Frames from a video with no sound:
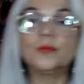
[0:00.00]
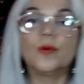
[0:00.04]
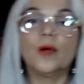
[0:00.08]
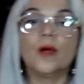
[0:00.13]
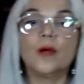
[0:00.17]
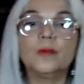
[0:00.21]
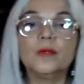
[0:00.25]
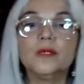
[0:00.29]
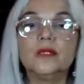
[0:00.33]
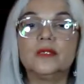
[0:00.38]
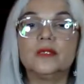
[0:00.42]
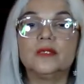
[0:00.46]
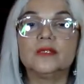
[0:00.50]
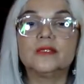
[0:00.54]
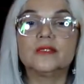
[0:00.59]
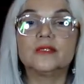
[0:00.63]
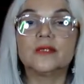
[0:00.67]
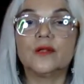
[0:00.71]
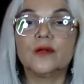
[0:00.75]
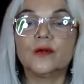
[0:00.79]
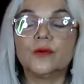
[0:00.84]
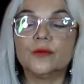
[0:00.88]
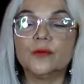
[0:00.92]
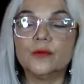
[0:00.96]
bought me this.
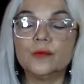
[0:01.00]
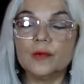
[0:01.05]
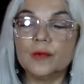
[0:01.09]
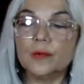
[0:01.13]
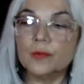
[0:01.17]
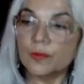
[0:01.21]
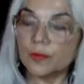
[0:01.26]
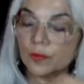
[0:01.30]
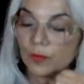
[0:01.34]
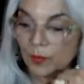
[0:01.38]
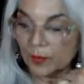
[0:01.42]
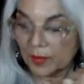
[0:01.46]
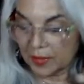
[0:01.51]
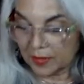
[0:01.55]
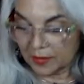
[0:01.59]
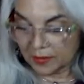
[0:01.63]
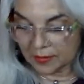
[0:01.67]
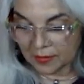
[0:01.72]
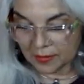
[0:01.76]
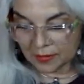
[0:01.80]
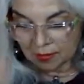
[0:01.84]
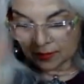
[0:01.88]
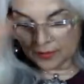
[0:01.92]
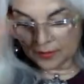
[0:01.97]
I don't remember
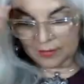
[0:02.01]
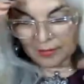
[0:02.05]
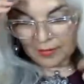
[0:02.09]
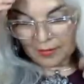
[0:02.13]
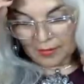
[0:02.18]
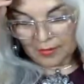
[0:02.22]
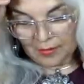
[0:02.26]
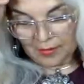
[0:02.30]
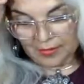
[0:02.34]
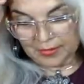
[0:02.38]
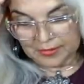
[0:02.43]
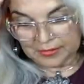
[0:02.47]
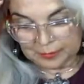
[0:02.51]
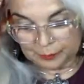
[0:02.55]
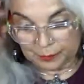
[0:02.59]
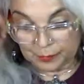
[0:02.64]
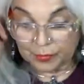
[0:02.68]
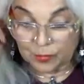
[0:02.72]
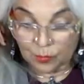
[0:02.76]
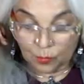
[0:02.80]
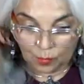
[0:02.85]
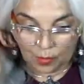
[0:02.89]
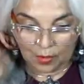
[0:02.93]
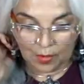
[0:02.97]
when. It's been
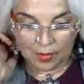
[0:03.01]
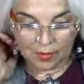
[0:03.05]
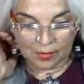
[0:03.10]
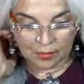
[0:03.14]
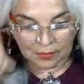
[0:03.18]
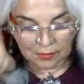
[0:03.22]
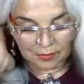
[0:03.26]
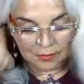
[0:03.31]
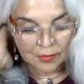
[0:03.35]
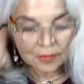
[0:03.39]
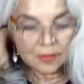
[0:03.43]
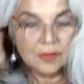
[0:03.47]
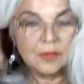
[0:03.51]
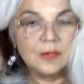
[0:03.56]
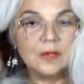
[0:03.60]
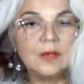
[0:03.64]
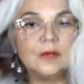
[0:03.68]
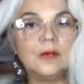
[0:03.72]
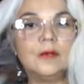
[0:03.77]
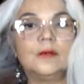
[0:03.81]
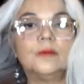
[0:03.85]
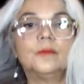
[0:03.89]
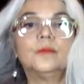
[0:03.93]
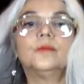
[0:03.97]
a while,
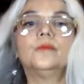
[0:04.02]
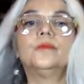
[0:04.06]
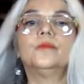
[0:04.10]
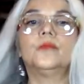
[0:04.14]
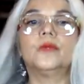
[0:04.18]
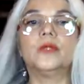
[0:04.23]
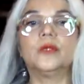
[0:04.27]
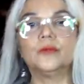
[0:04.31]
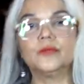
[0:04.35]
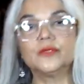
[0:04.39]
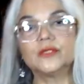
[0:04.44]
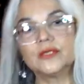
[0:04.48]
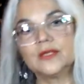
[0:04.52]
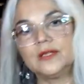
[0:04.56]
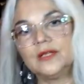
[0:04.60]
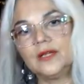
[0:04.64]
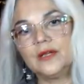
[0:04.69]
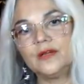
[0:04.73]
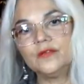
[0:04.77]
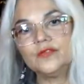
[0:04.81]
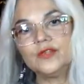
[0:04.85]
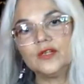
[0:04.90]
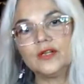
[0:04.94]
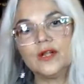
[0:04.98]
um, but it was a
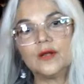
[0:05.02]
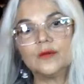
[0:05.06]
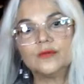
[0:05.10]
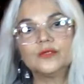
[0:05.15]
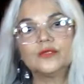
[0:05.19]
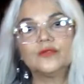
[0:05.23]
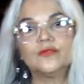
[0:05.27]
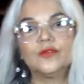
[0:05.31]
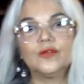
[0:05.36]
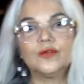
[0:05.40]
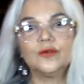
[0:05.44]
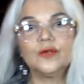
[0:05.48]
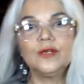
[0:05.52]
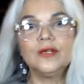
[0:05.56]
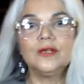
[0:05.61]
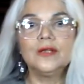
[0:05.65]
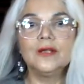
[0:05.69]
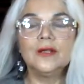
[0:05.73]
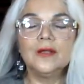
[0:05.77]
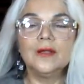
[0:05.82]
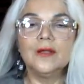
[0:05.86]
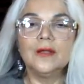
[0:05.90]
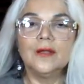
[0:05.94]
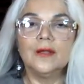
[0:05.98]
gift. And I was very
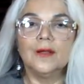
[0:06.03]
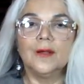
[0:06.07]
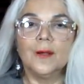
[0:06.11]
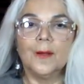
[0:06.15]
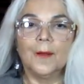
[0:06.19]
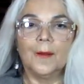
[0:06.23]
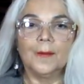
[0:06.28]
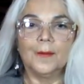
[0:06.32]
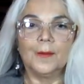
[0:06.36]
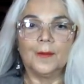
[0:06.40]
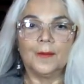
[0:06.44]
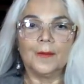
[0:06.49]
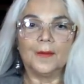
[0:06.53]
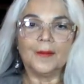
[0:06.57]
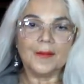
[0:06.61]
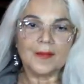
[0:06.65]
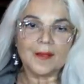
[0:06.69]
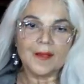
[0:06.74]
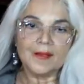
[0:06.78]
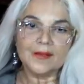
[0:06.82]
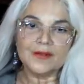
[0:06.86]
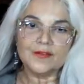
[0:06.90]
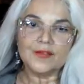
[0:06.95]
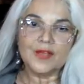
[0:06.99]

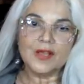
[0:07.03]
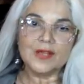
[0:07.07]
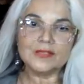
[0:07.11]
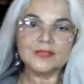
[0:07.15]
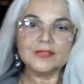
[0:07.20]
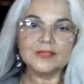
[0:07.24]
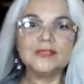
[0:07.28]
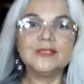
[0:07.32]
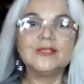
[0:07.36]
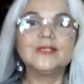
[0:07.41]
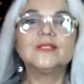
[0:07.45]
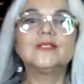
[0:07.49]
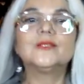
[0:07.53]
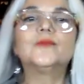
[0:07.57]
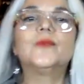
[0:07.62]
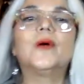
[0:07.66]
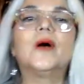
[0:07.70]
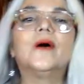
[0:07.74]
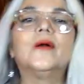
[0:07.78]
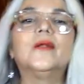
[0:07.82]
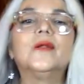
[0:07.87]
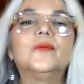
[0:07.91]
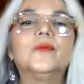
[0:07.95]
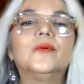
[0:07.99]
kind of hesitant
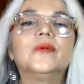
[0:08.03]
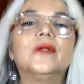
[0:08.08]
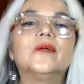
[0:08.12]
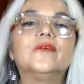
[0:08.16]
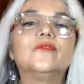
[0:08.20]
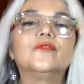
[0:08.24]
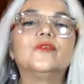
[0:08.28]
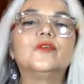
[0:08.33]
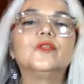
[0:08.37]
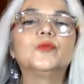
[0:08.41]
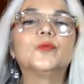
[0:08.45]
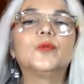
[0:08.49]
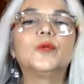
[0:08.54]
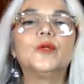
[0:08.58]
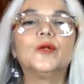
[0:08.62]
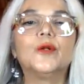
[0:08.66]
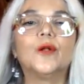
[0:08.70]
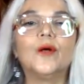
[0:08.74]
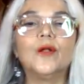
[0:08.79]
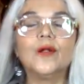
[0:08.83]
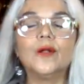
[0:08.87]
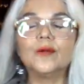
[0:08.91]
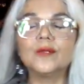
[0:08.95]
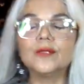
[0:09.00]
about it when I first put it
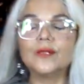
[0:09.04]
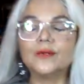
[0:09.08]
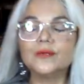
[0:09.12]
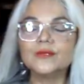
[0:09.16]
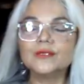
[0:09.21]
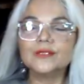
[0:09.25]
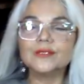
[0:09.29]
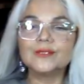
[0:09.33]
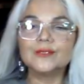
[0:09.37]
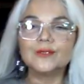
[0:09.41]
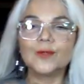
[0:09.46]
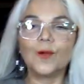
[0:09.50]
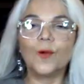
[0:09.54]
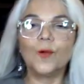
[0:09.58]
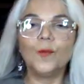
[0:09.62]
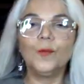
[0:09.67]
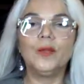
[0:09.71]
on. I thought it was so